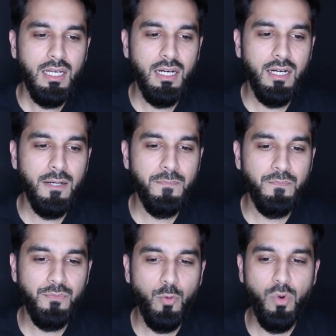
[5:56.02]

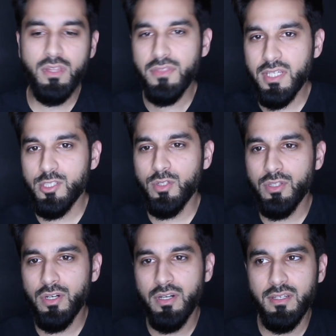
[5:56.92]
um, one of the things you
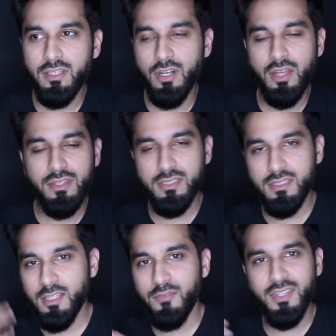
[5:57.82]
learn, you know, and this
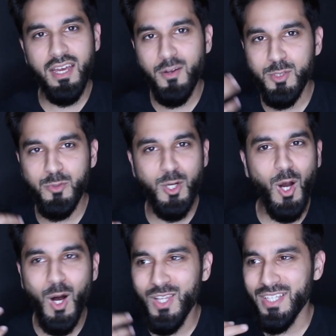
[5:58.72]
is stuff that I was
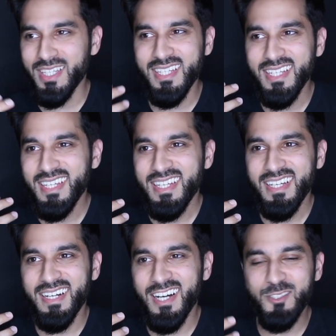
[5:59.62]
recalling,
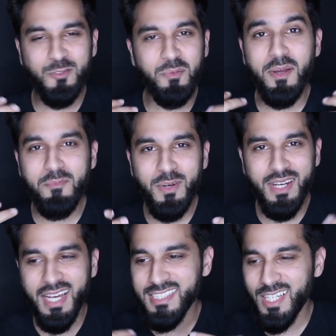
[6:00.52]
uh, I was
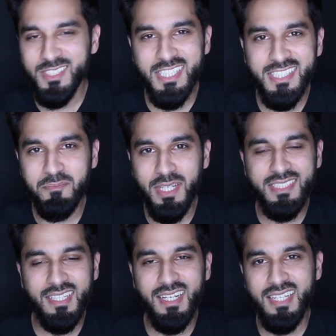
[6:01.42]
remembering as I was teaching my
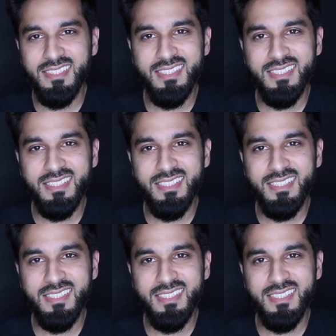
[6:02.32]
son how to